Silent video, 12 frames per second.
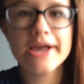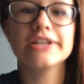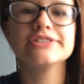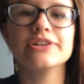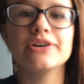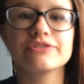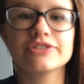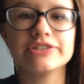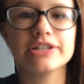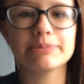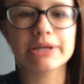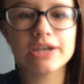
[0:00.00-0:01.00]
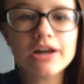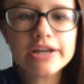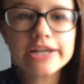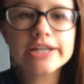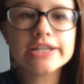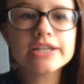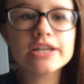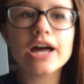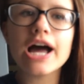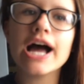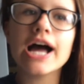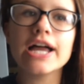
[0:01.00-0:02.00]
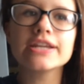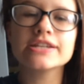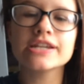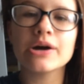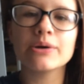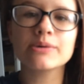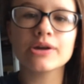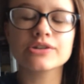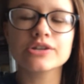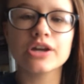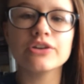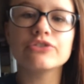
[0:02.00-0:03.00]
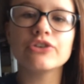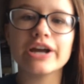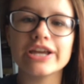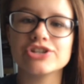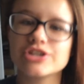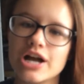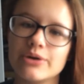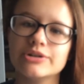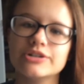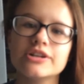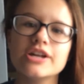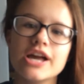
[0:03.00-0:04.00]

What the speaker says: So I've just had a big lie-in, and now I'm going to go for a shower